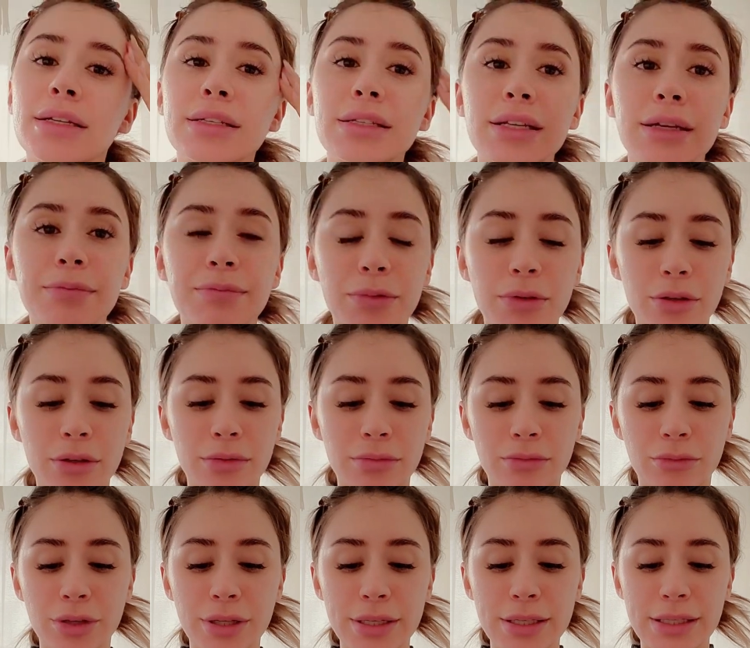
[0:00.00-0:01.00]
Supple
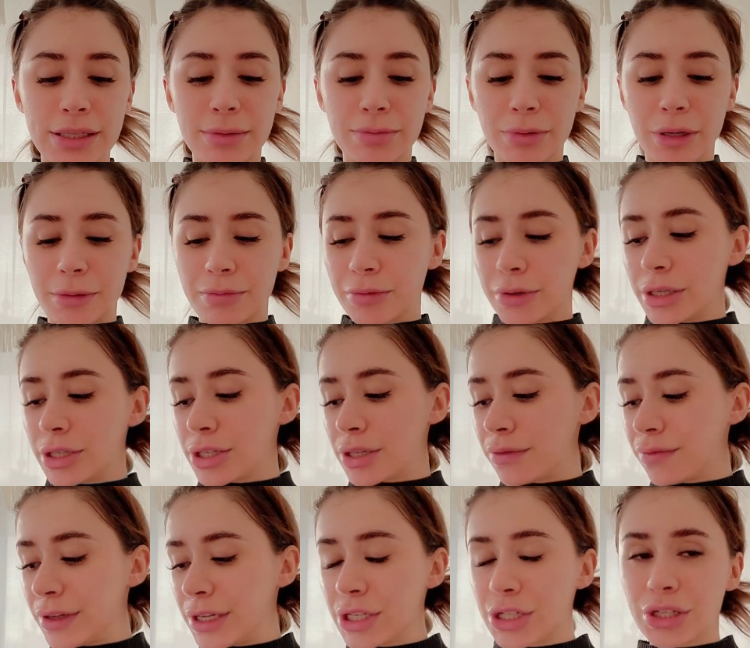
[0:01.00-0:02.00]
Moist
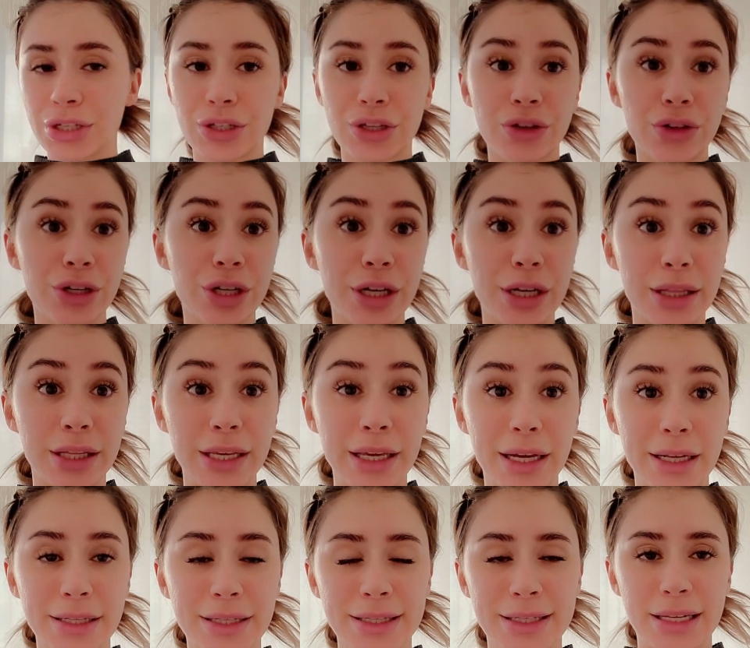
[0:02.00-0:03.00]
Preparation Facial Toner in the
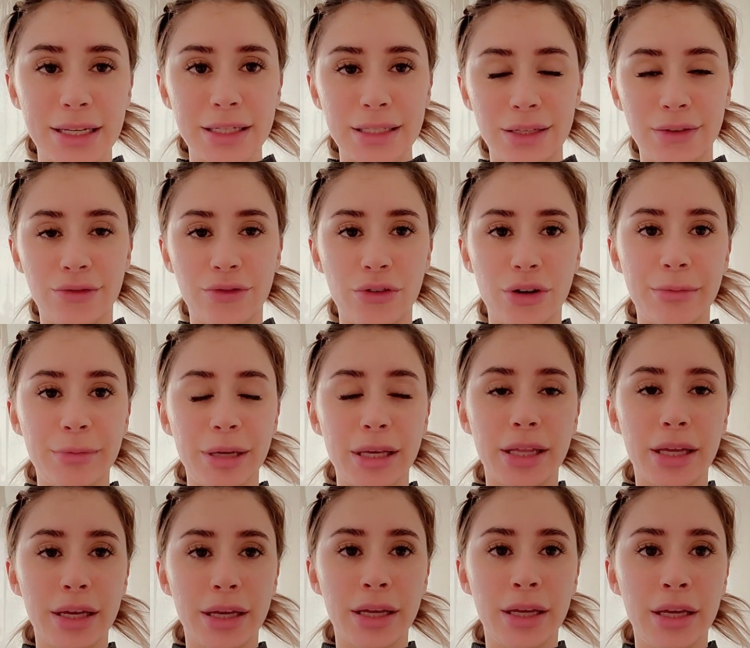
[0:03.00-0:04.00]
Unscented
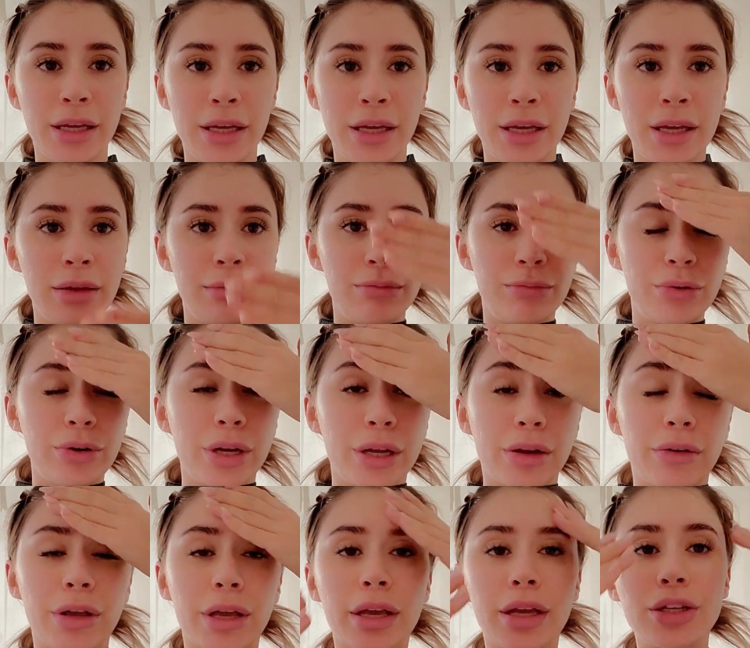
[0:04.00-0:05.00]
Formula, putting
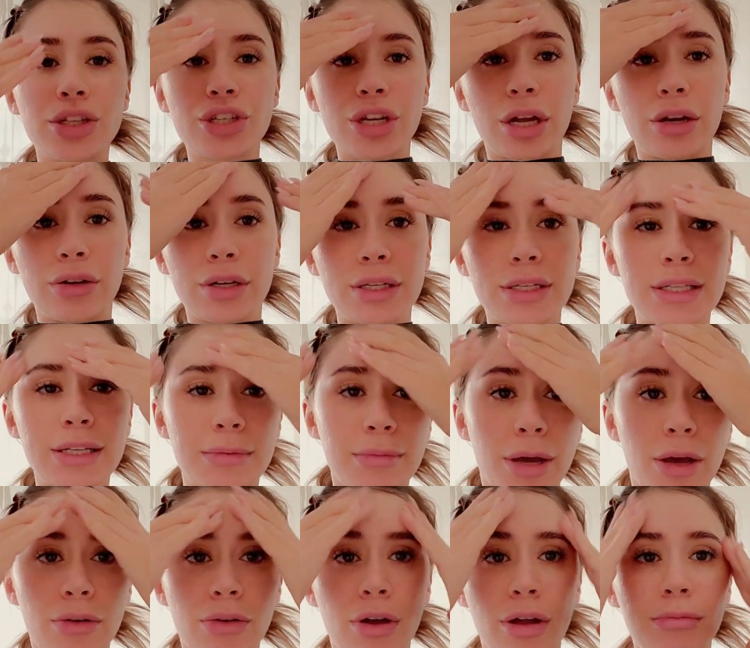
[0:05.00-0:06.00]
like a generous
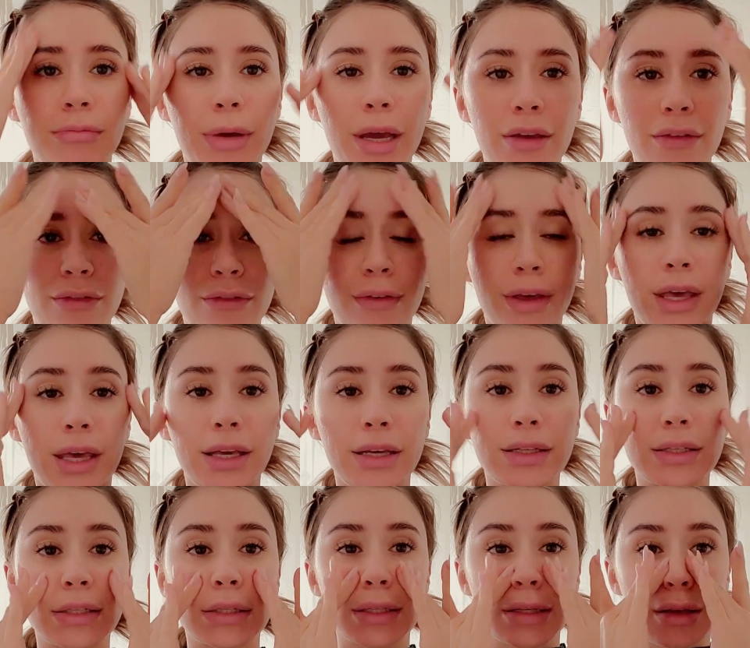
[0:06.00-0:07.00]
amount on my
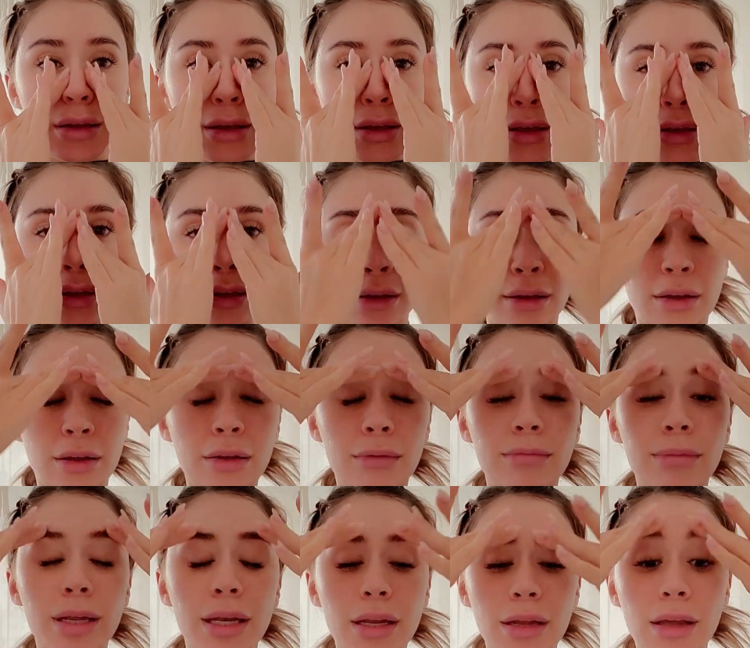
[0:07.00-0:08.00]
face.
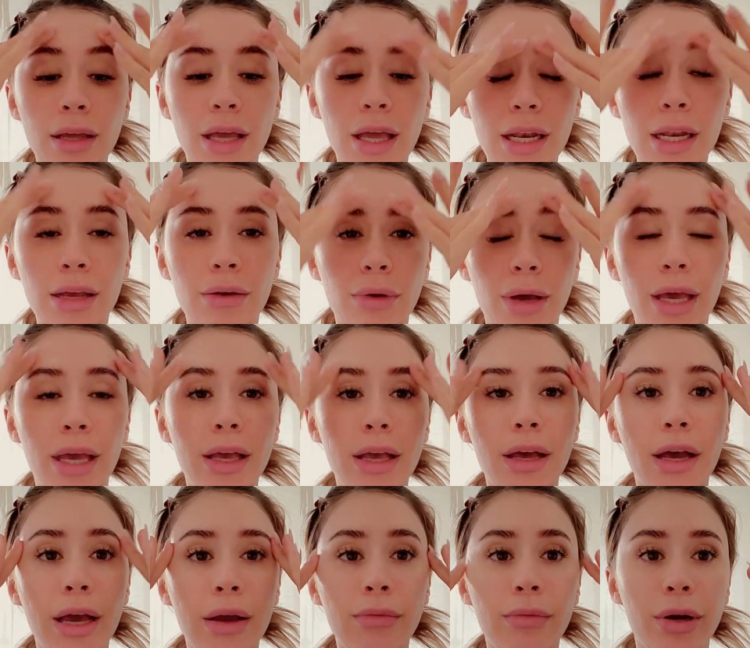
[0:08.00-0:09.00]
But anyway,
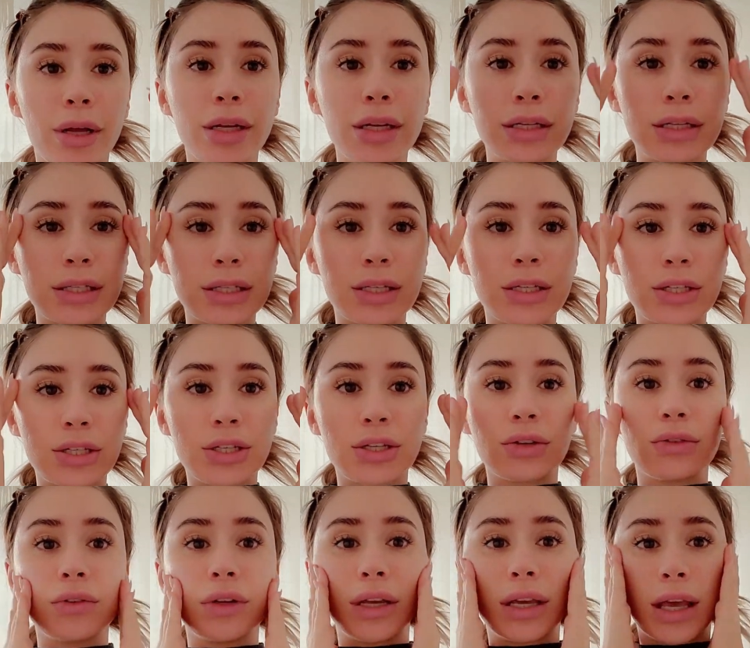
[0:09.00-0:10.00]
I wanted to
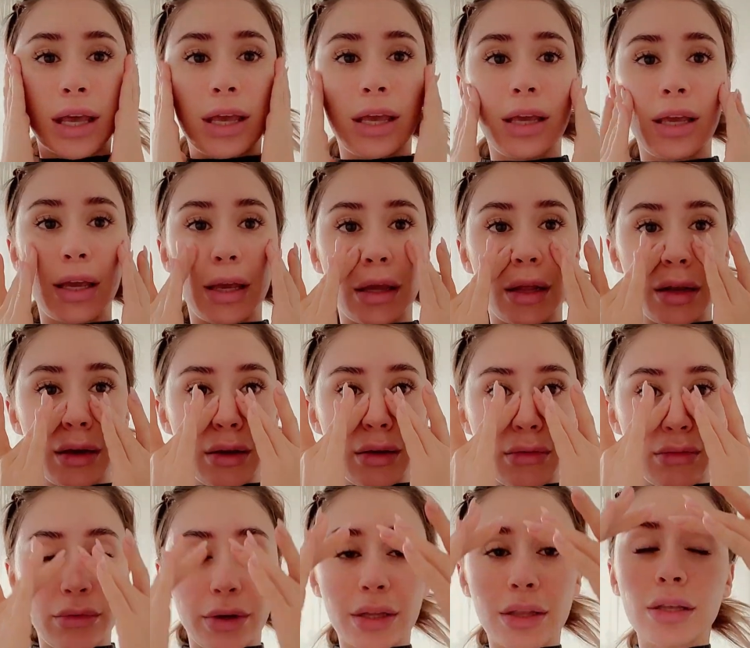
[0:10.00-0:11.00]
tune in
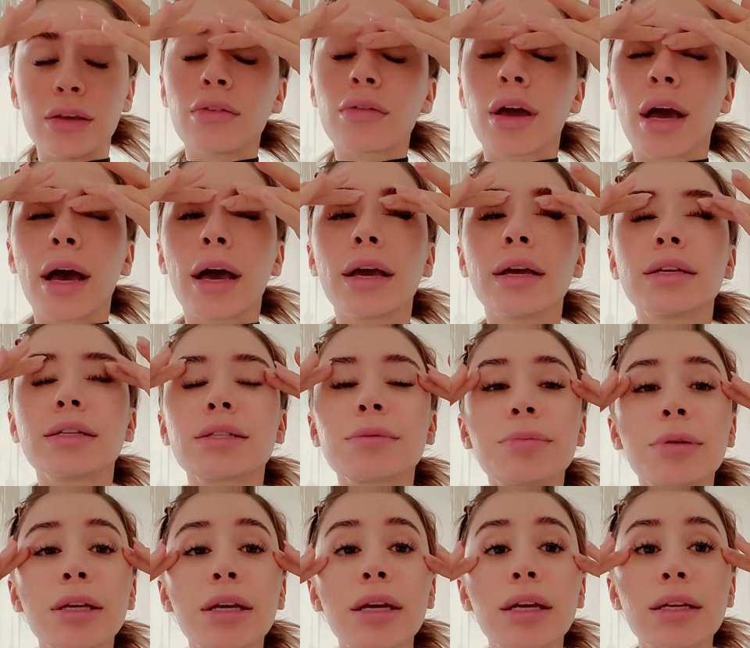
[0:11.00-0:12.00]
with you guys
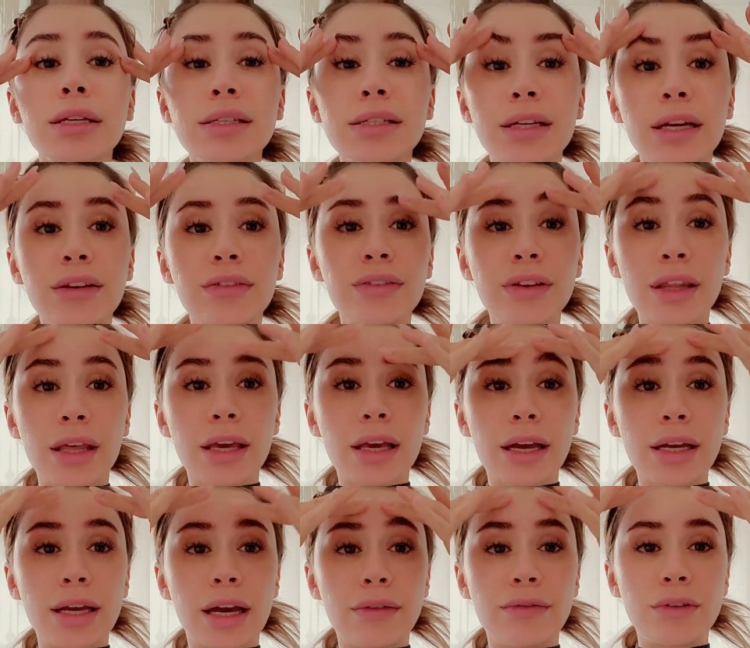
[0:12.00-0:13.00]
because I feel like
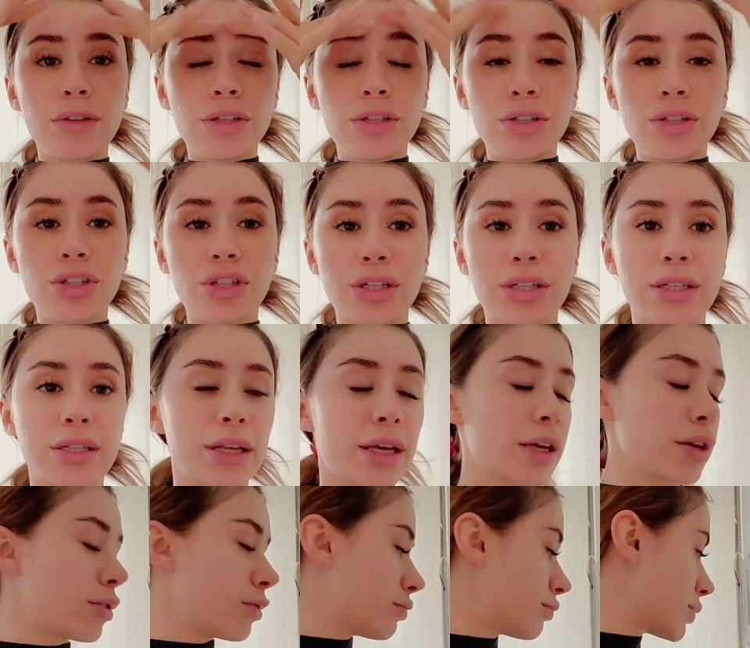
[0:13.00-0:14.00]
I haven't just
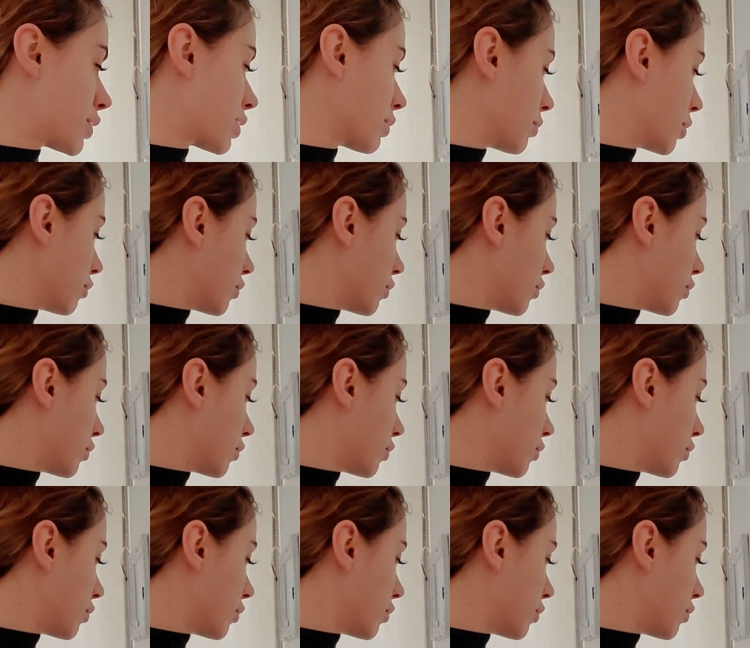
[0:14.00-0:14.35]
like, oh, someone